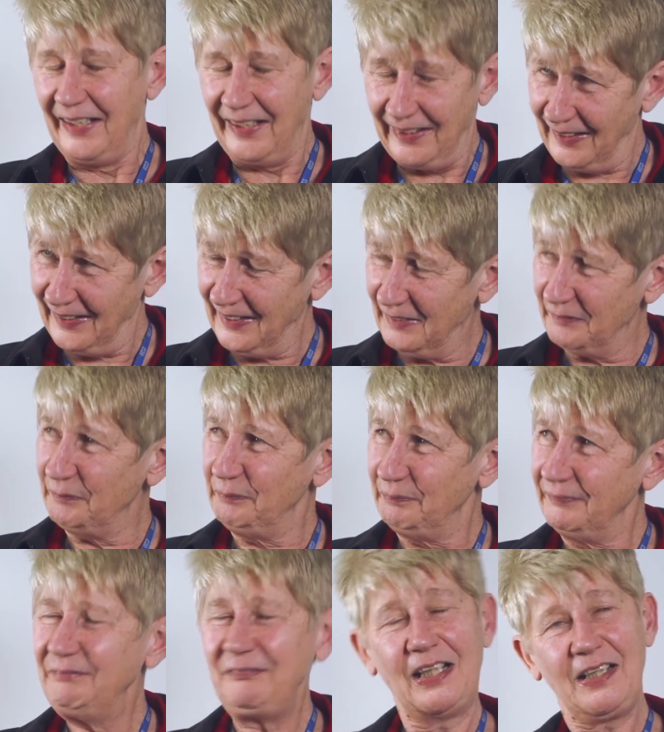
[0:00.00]

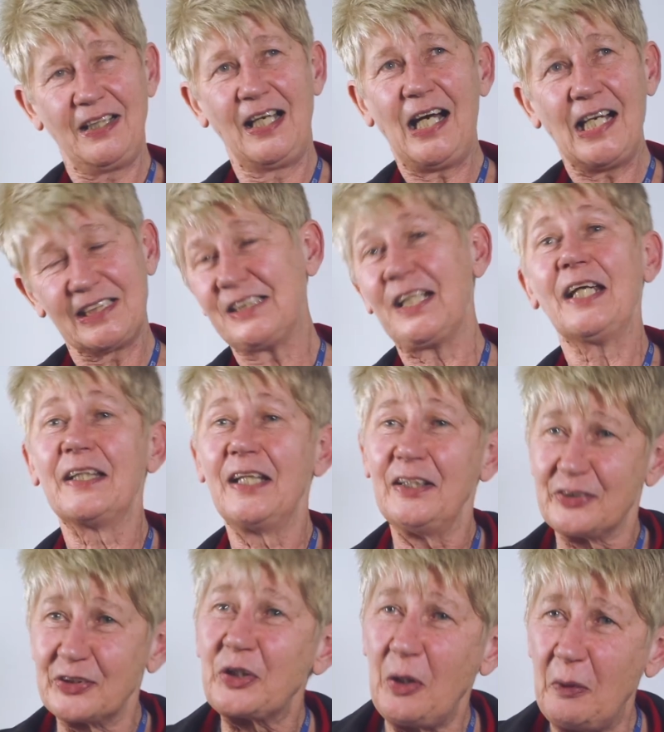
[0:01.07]
I take that
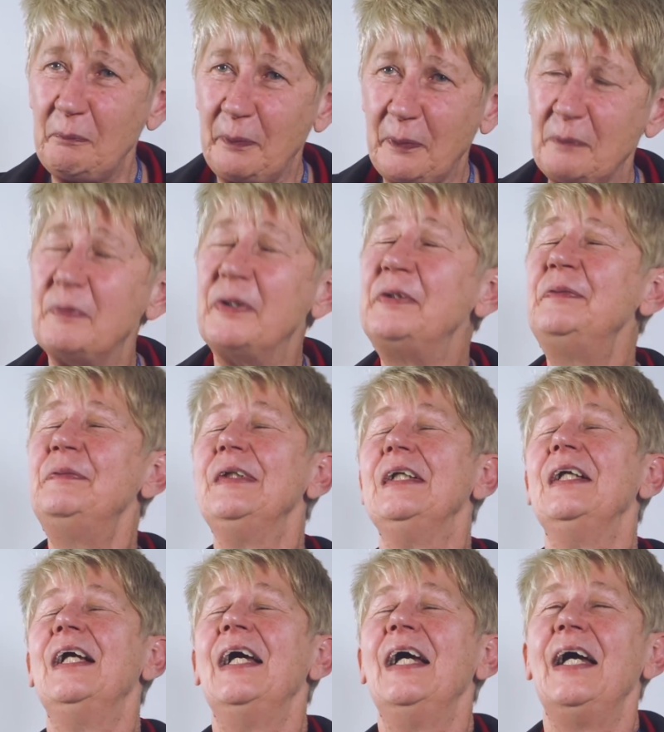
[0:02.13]
as a
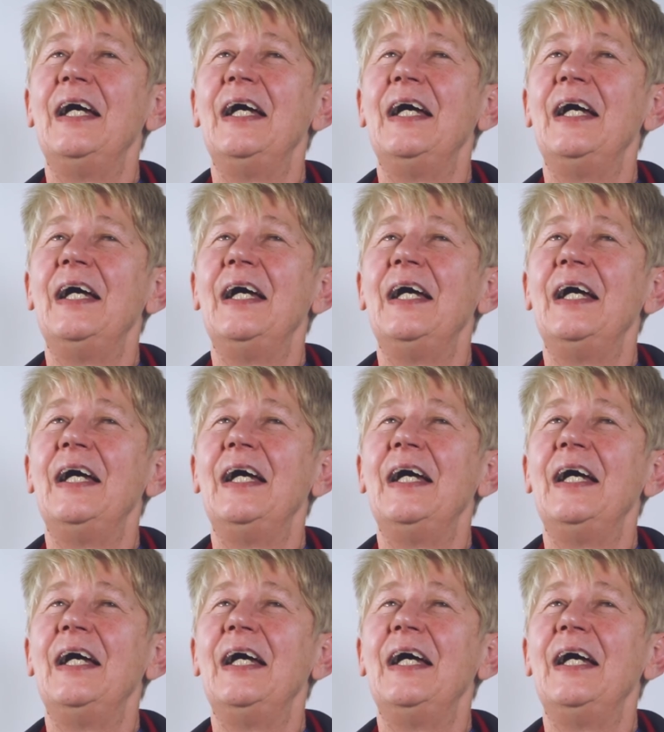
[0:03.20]
compliment.